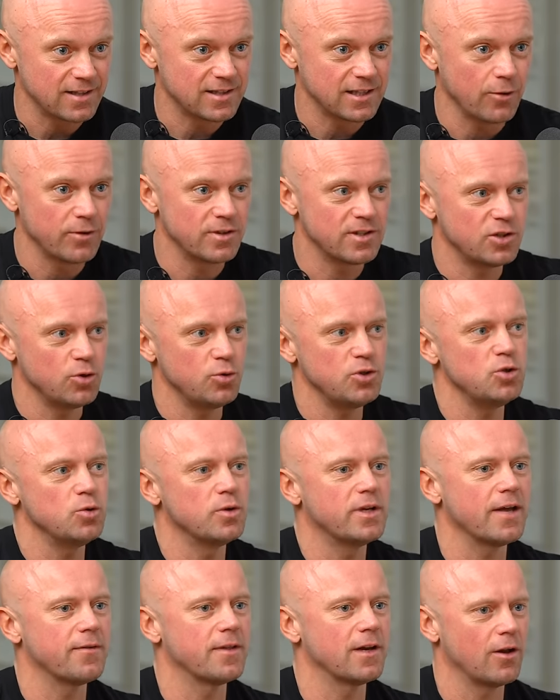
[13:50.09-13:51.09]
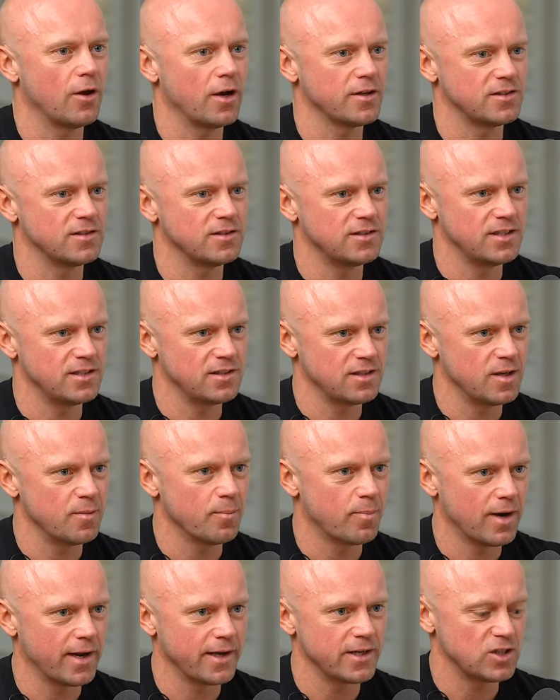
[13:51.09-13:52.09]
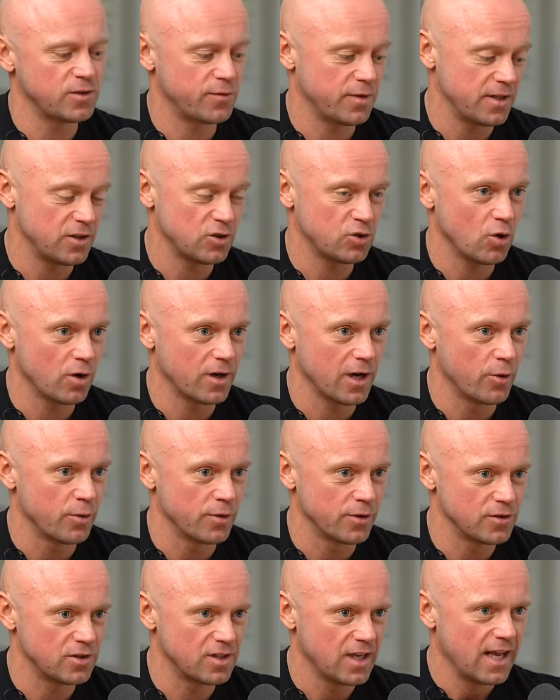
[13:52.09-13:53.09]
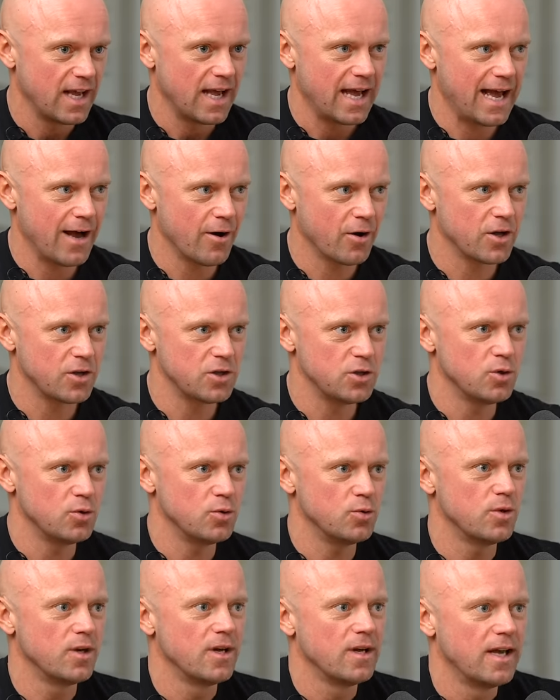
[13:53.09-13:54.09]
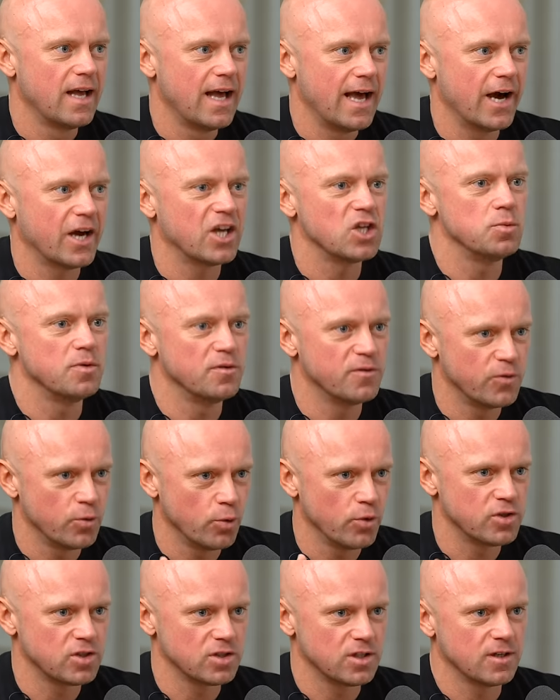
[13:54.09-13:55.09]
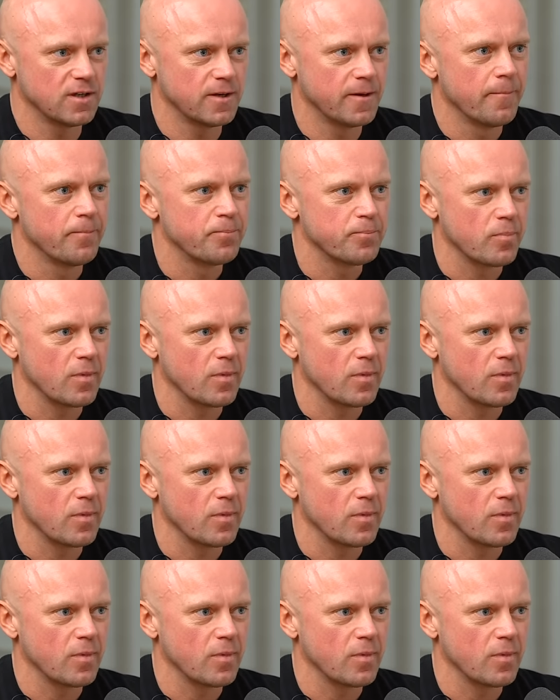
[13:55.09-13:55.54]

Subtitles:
So until you get the licenses in place for these dog owners, how can you enforce a